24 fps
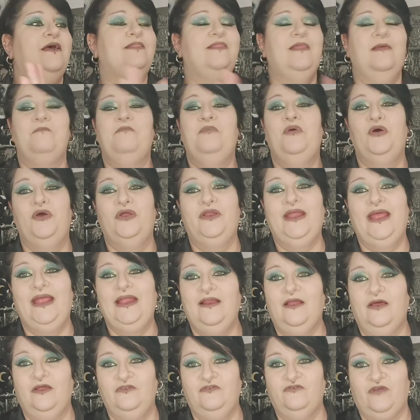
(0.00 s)
then put an
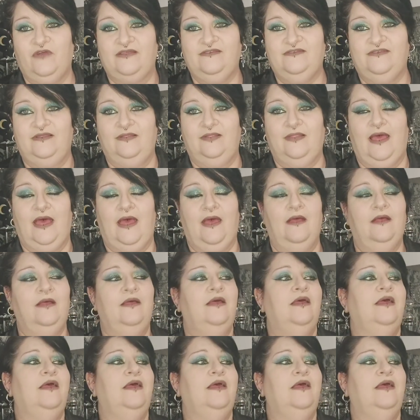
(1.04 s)
A-line dress in there.